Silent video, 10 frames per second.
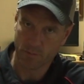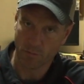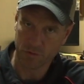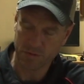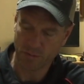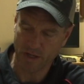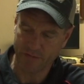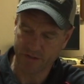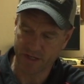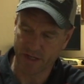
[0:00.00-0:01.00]
Most people
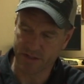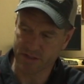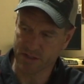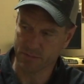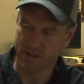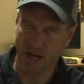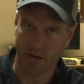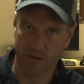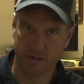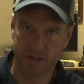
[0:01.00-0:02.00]
have the tendency to be
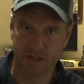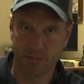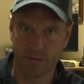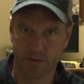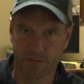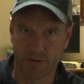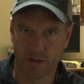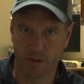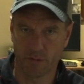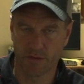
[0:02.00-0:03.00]
out on the tip of their
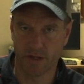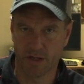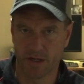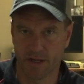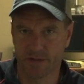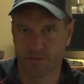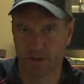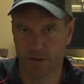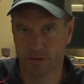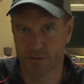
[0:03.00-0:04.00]
finger with the index
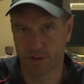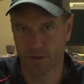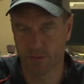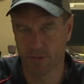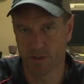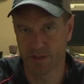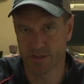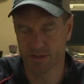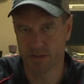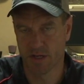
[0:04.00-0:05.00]
finger triggered
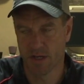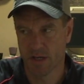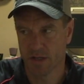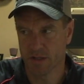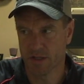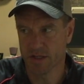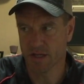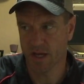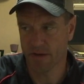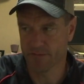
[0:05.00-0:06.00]
releases. You need to
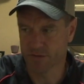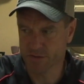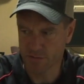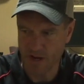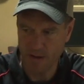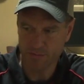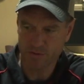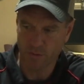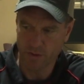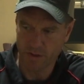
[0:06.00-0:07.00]
have the strap
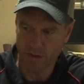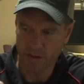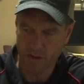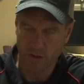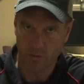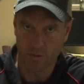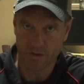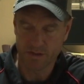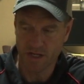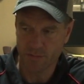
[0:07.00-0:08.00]
shortened or
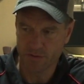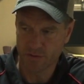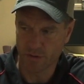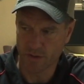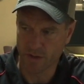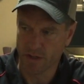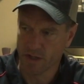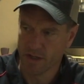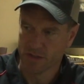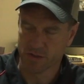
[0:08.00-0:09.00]
the stem shortened
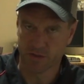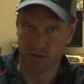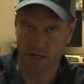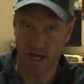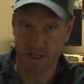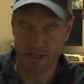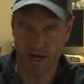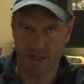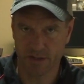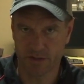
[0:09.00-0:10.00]
so that you're
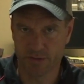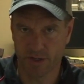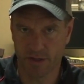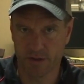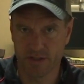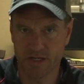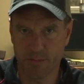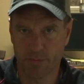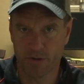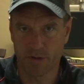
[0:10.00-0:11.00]
contacting the trigger
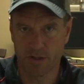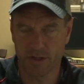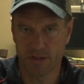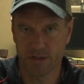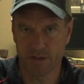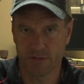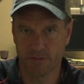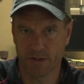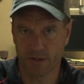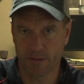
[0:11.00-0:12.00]
deeper into your
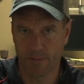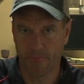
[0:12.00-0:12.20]
finger.